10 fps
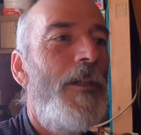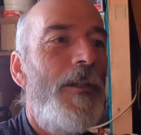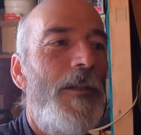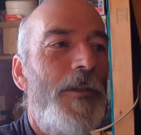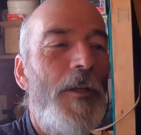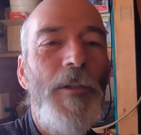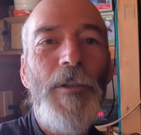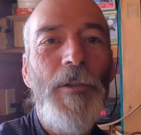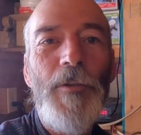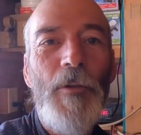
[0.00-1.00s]
Charge
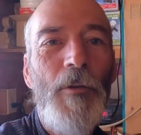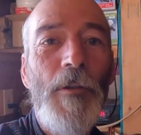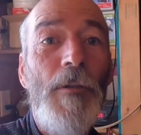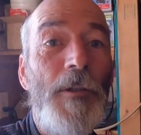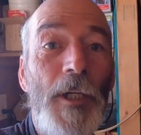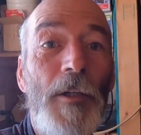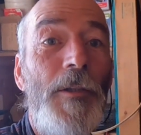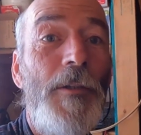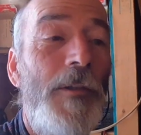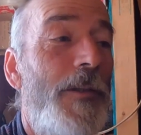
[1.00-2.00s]
control will tell you,
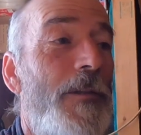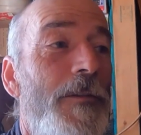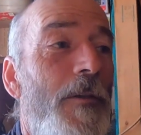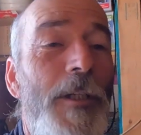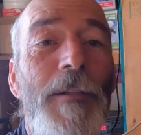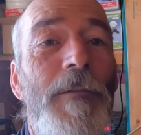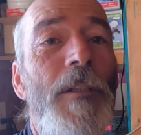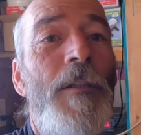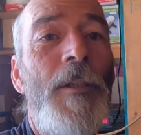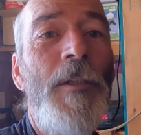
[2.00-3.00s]
and there's not even,
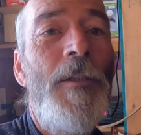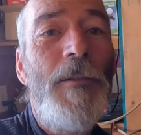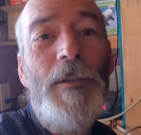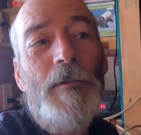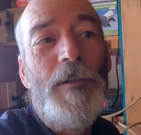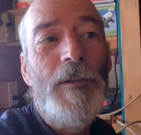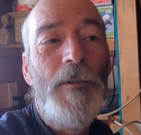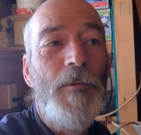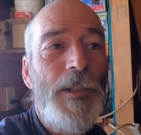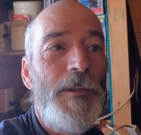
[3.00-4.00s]
you know, it's going to
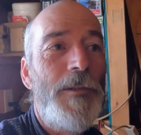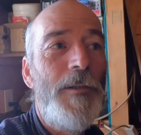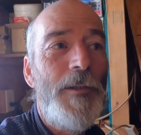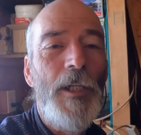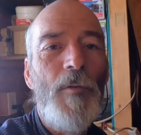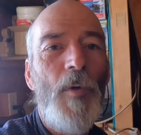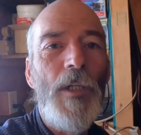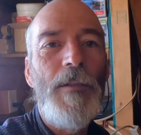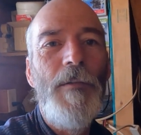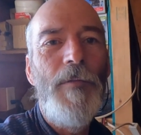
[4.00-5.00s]
register 10 watts
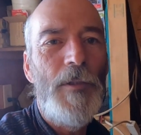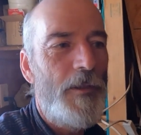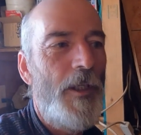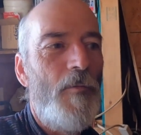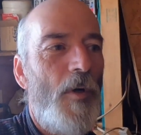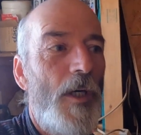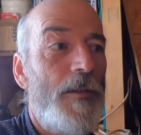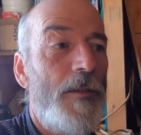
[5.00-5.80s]
if there's 10 watts, and